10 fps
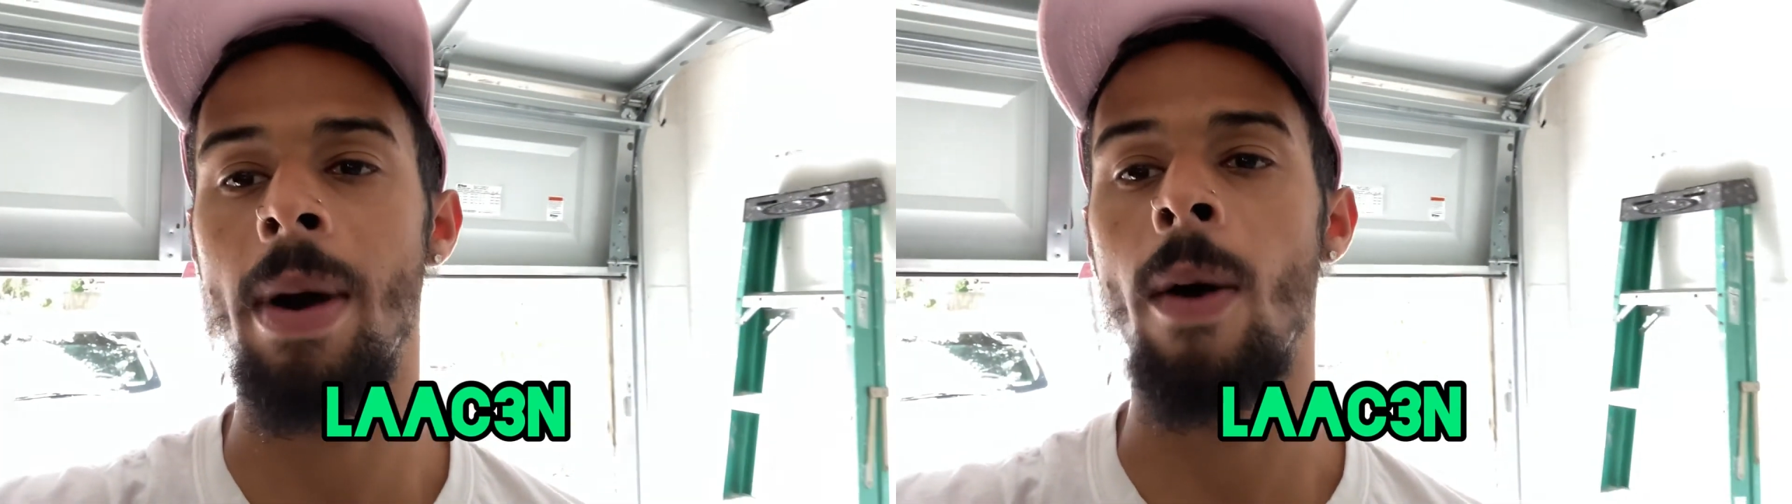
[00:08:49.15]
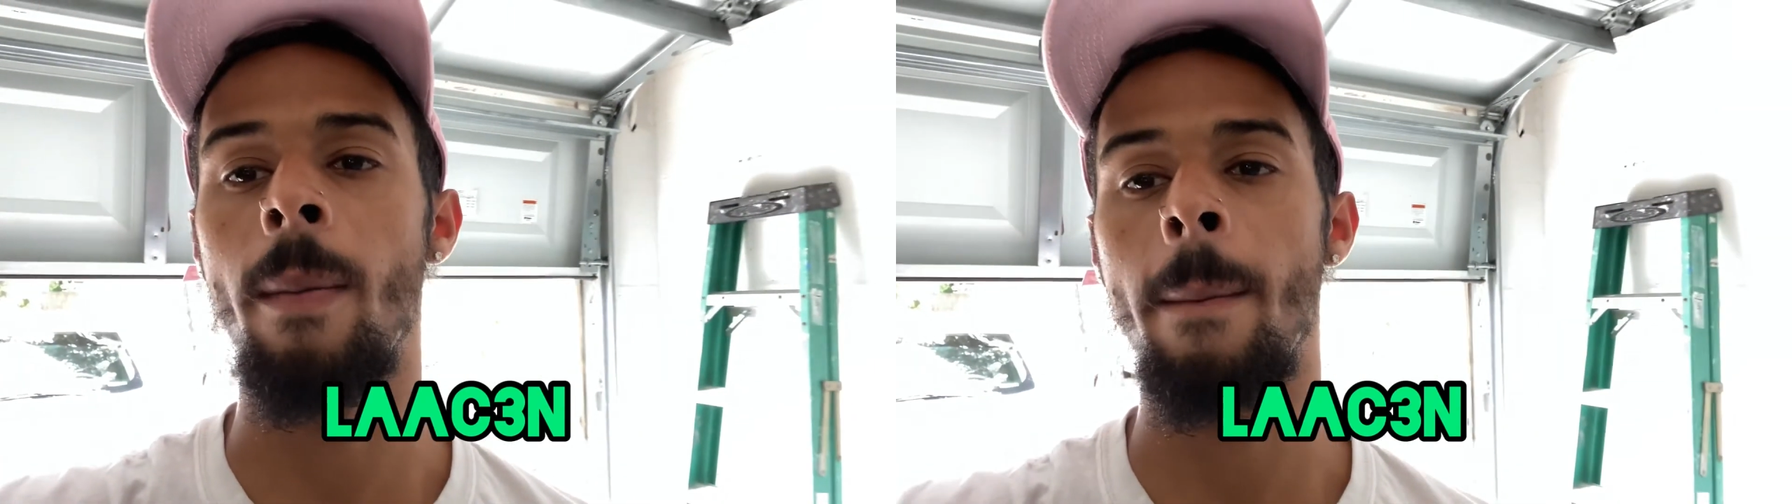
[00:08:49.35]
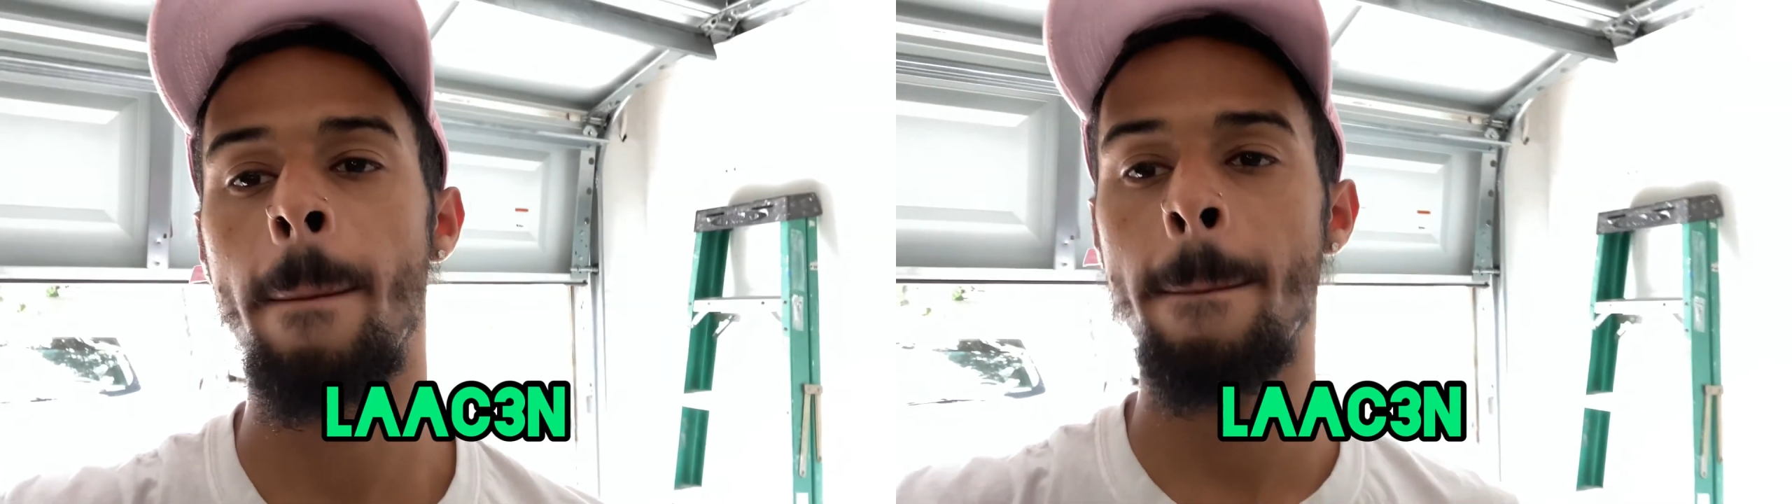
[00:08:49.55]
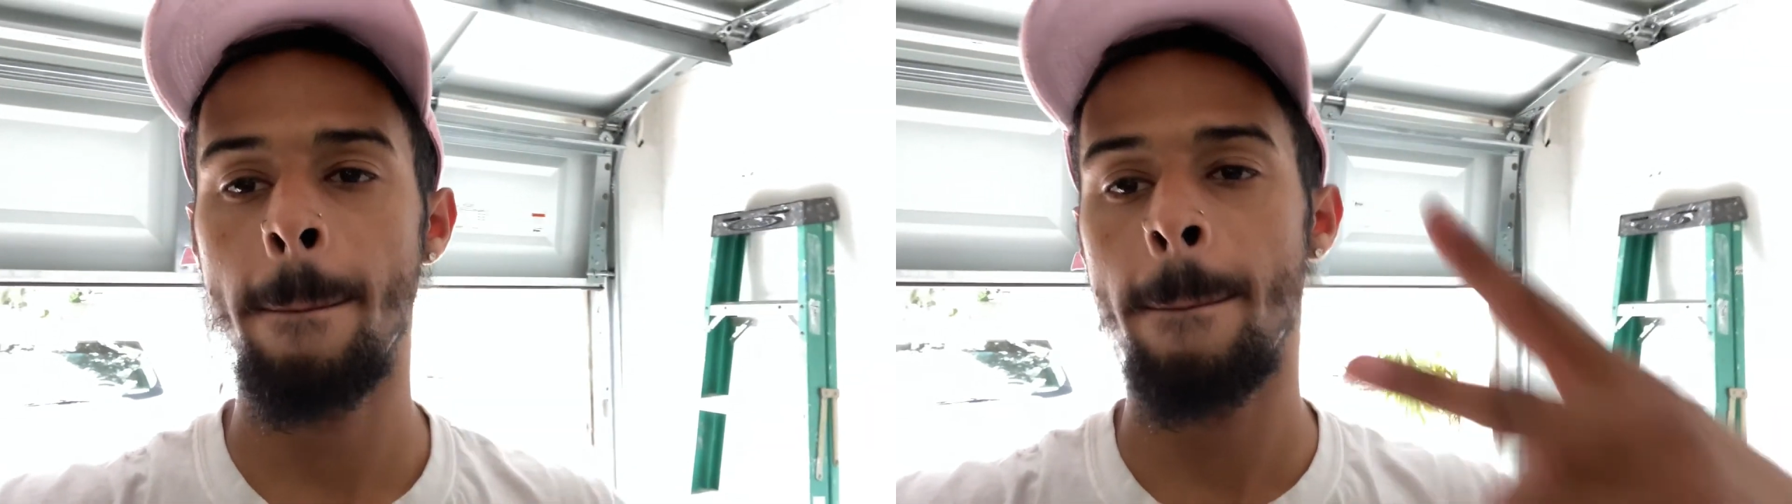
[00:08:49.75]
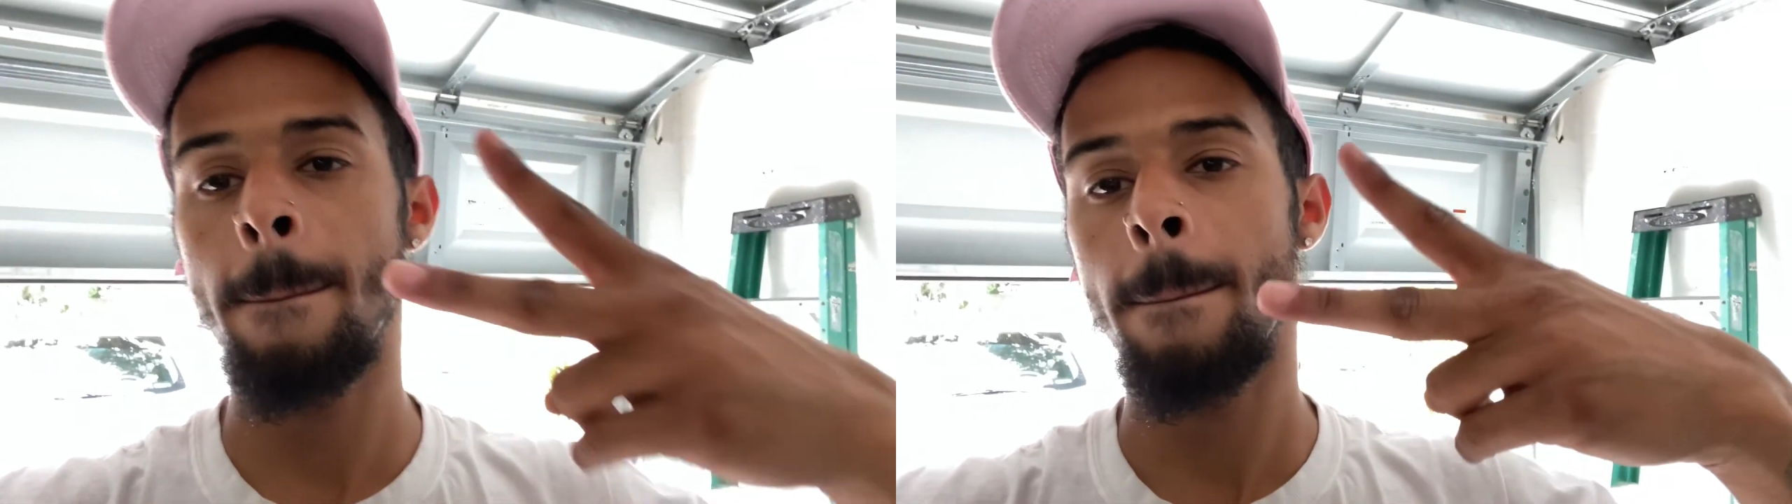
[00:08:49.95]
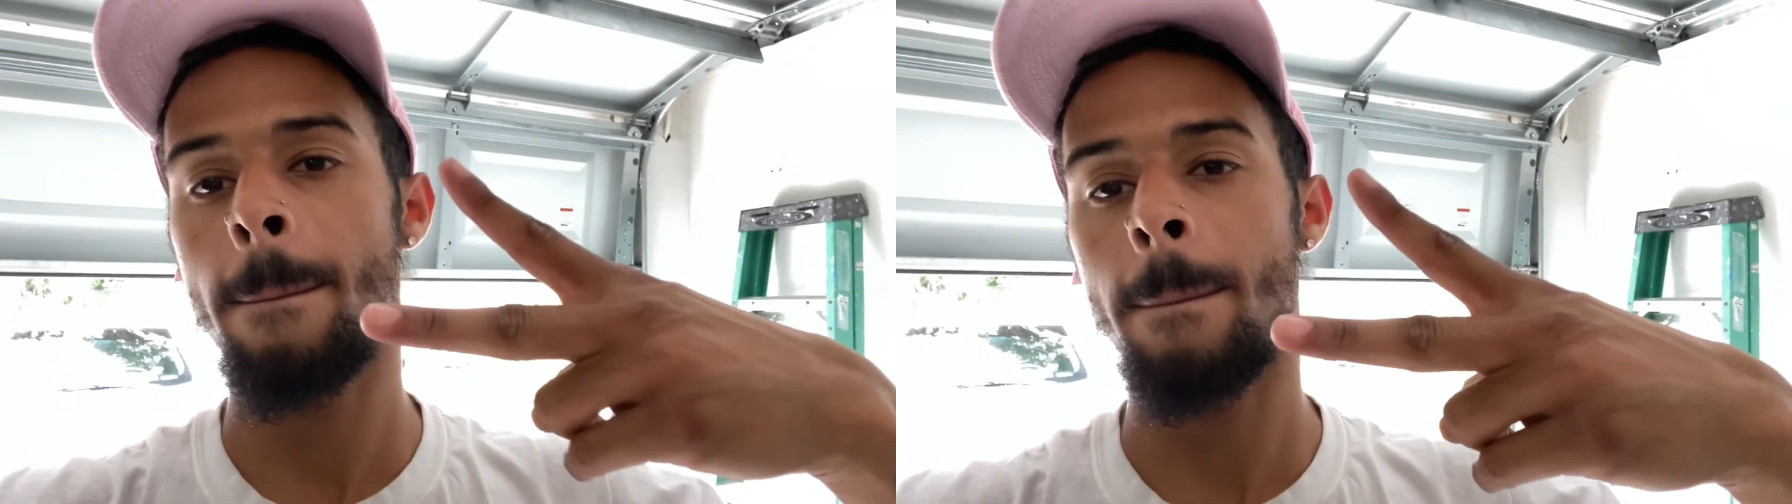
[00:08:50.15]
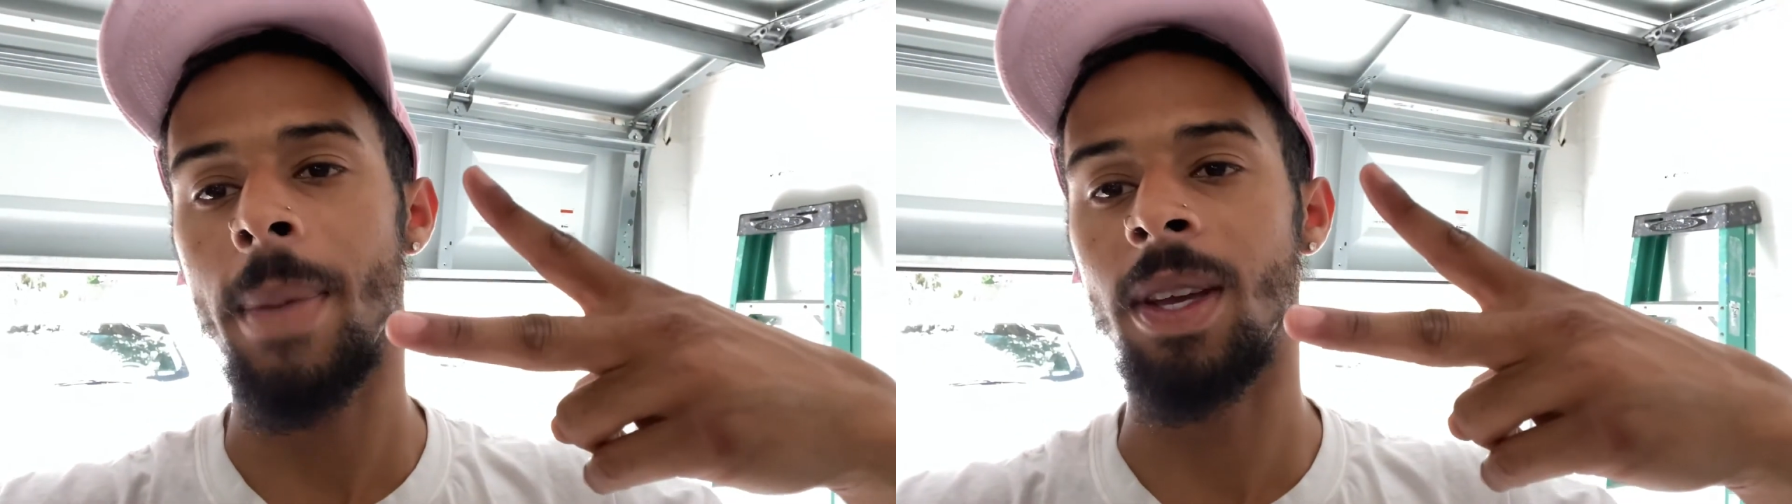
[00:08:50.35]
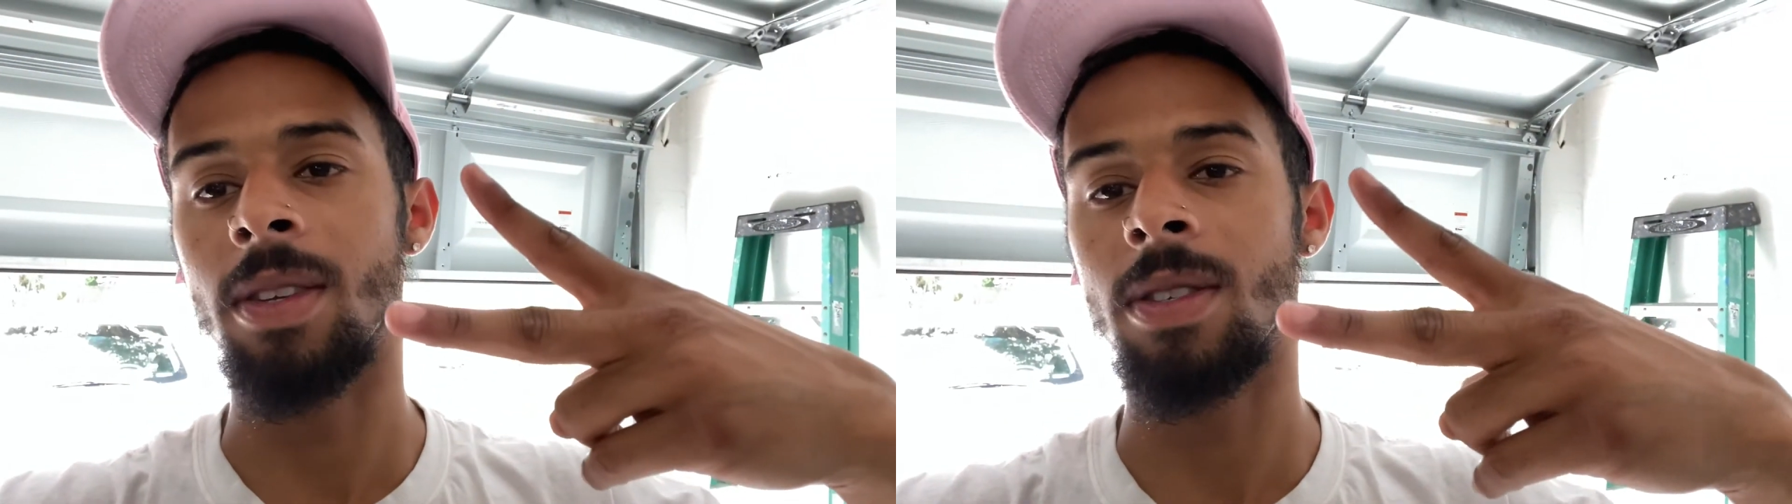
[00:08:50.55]
out.
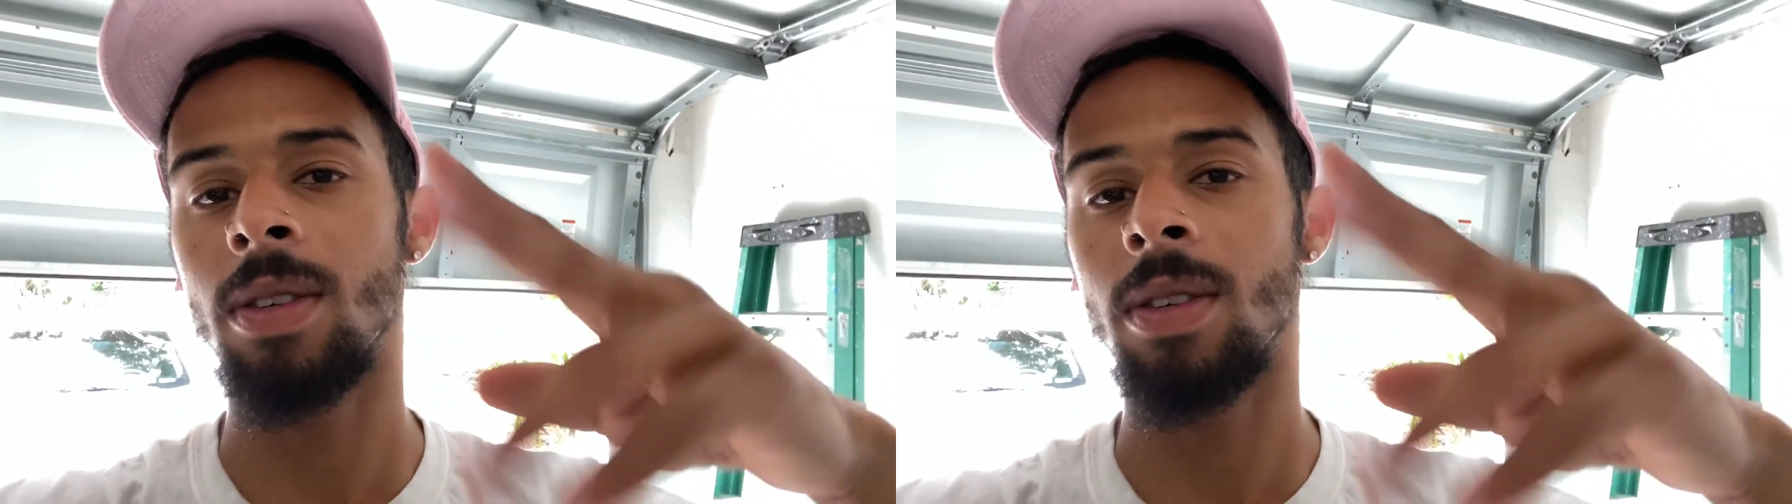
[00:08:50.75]
Peace.